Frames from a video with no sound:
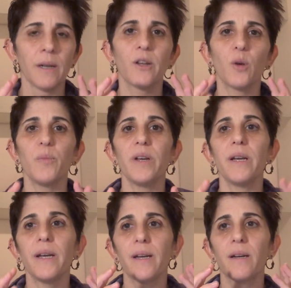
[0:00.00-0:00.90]
there
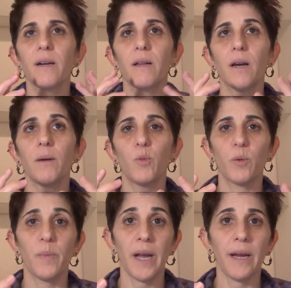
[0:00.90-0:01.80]
being a lot
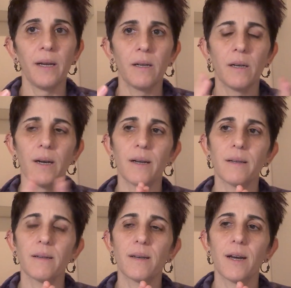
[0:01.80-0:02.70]
more pain
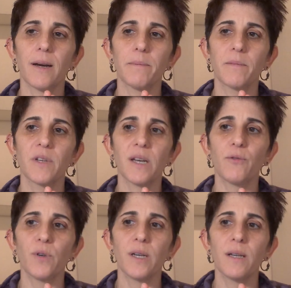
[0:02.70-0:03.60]
and um,
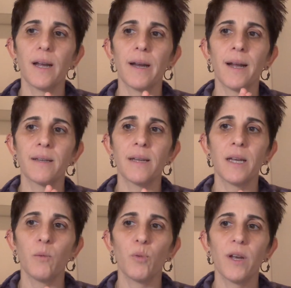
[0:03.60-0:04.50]
suffering that has
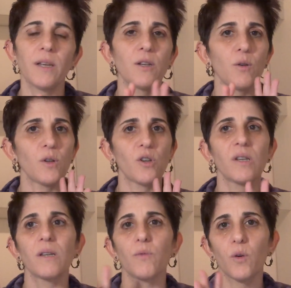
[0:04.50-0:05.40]
taken place. So it
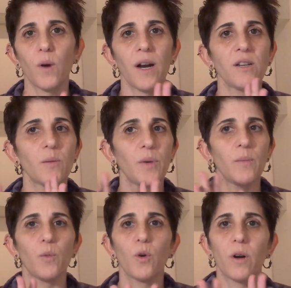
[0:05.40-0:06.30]
just requires a
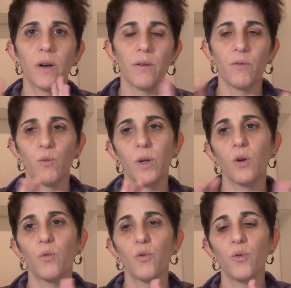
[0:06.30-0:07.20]
bit more of
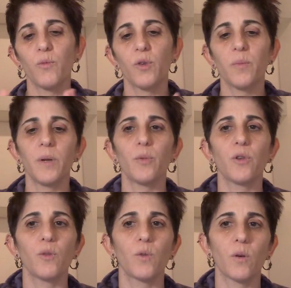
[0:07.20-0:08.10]
wiggle room for people
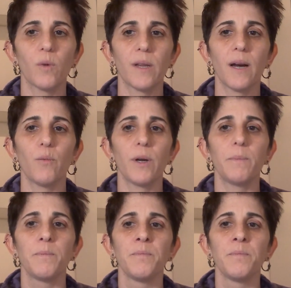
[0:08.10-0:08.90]
to work with that one.